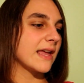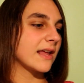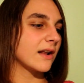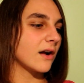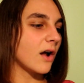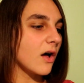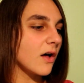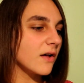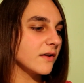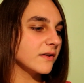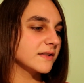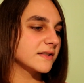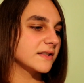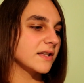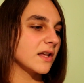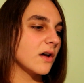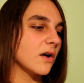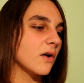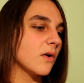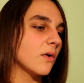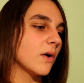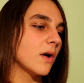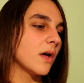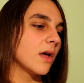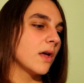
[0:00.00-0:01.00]
And
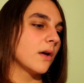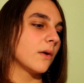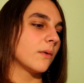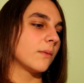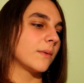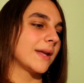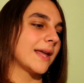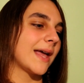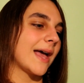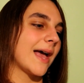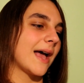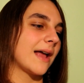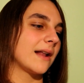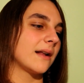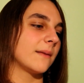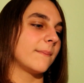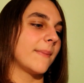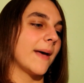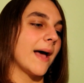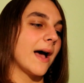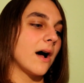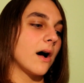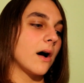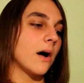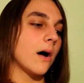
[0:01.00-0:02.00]
also, we had
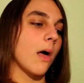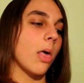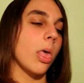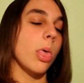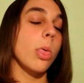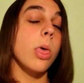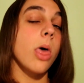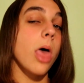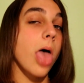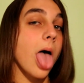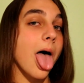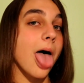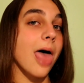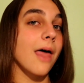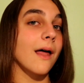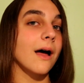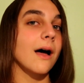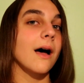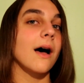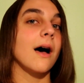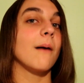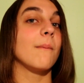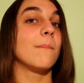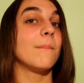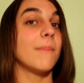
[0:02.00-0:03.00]
about
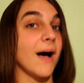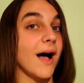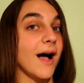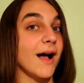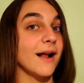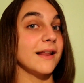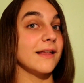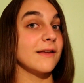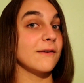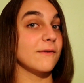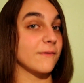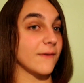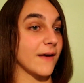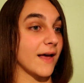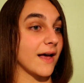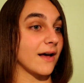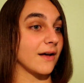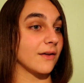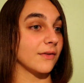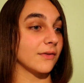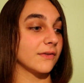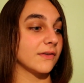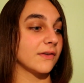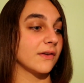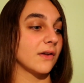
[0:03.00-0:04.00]
a body
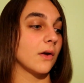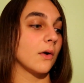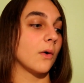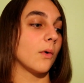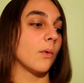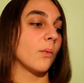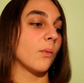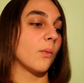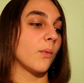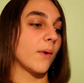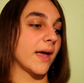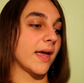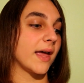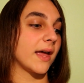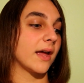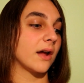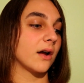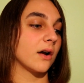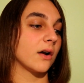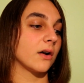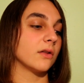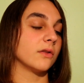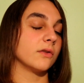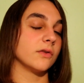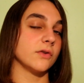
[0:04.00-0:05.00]
found
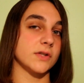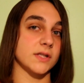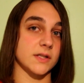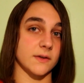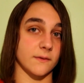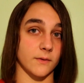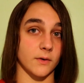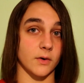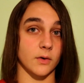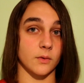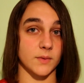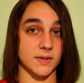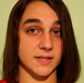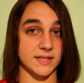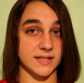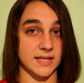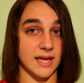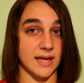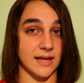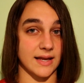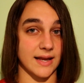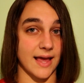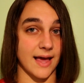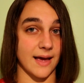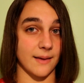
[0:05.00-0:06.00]
where Lucifer was
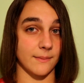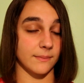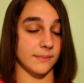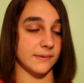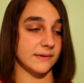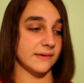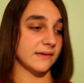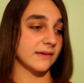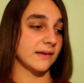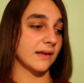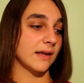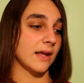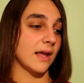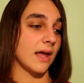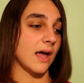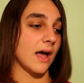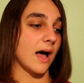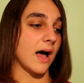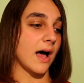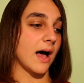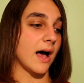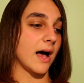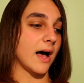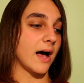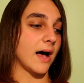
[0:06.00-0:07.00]
kidnapped.
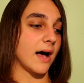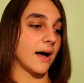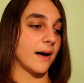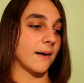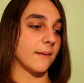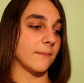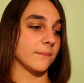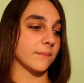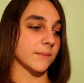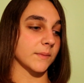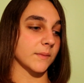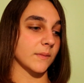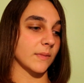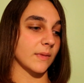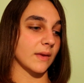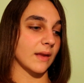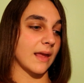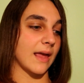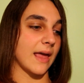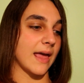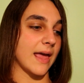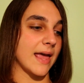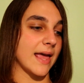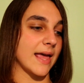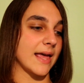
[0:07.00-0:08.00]

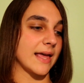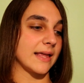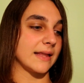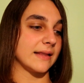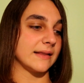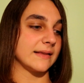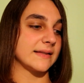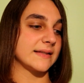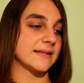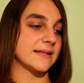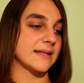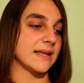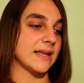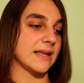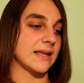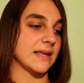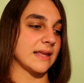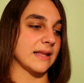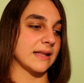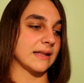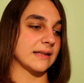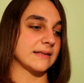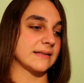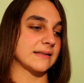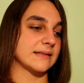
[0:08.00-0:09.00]
And
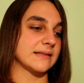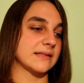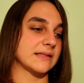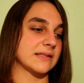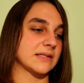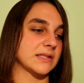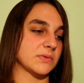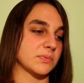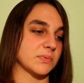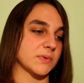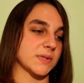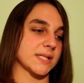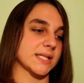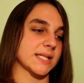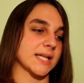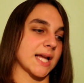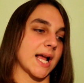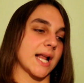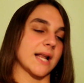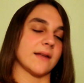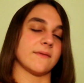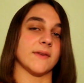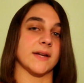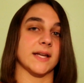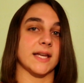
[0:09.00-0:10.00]
it was
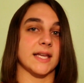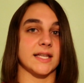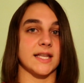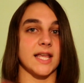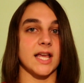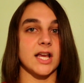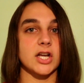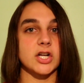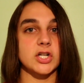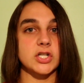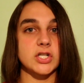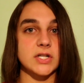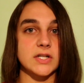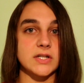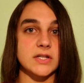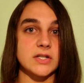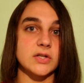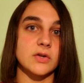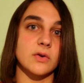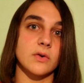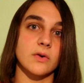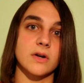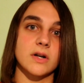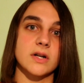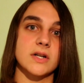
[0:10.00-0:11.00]
kind of a connection
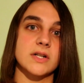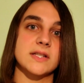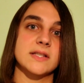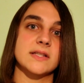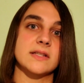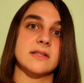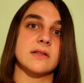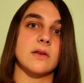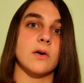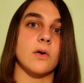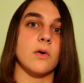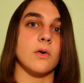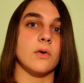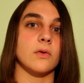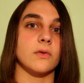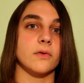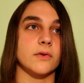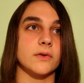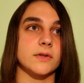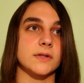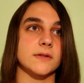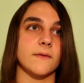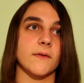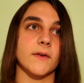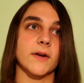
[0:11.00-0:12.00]
towards the whole
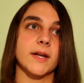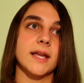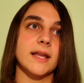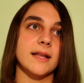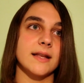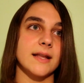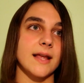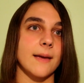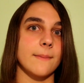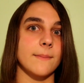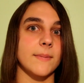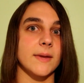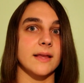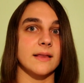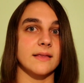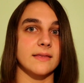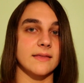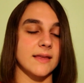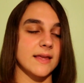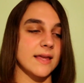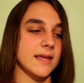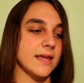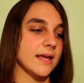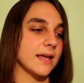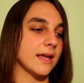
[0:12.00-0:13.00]
Lucifer kidnapping
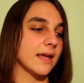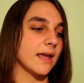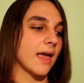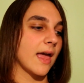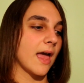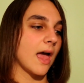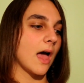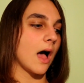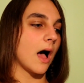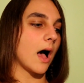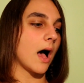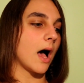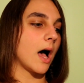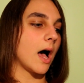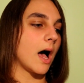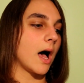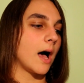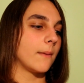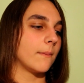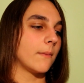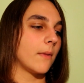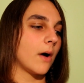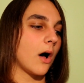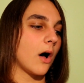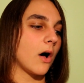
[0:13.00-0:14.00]
thing.
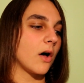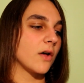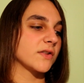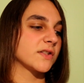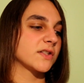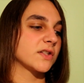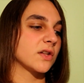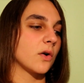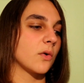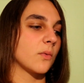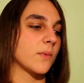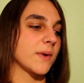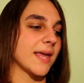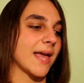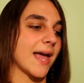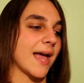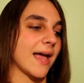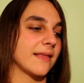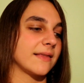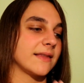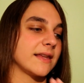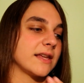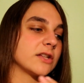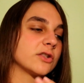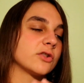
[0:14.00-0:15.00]
Also we
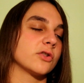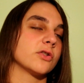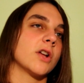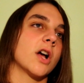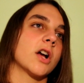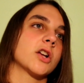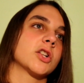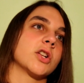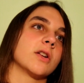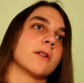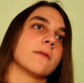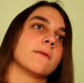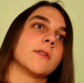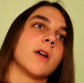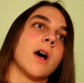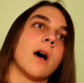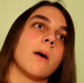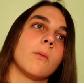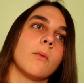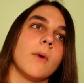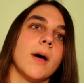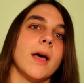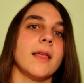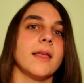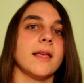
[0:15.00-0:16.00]
had the introduction of
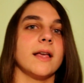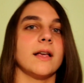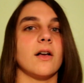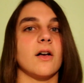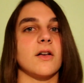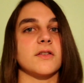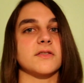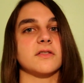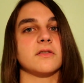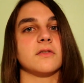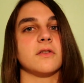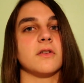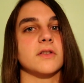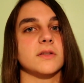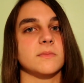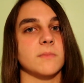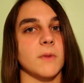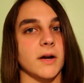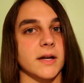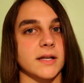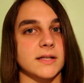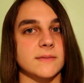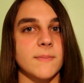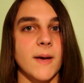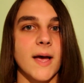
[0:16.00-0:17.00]
Tom Welling, also known as
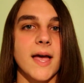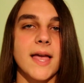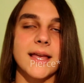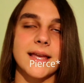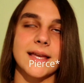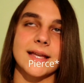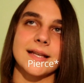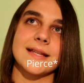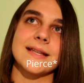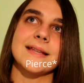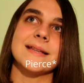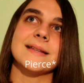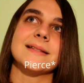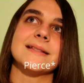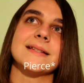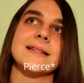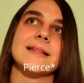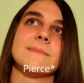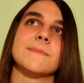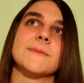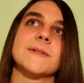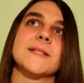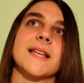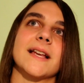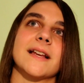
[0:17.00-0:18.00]
Marcus Pike, and he
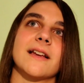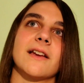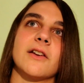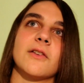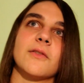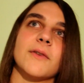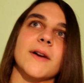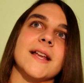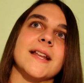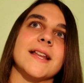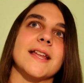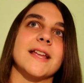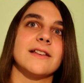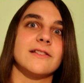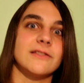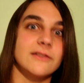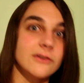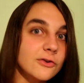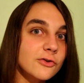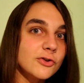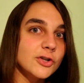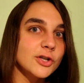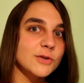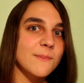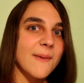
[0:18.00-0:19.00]
seems like a grade A
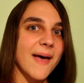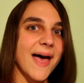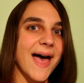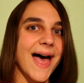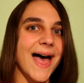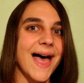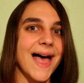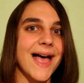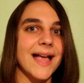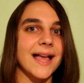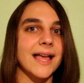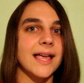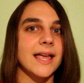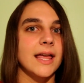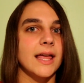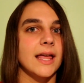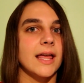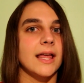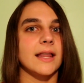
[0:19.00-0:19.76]
douchebag.